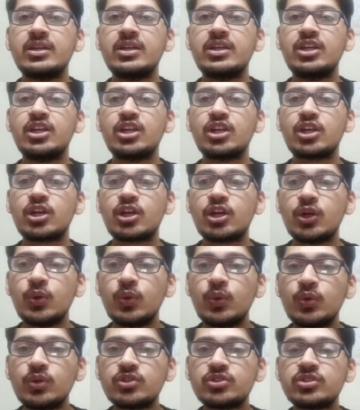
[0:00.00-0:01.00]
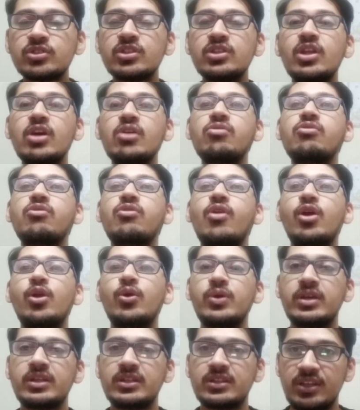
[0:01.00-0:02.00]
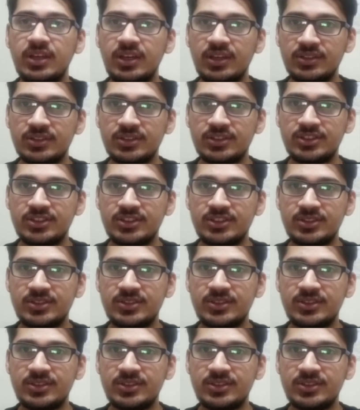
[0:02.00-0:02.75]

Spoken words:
includes the following things.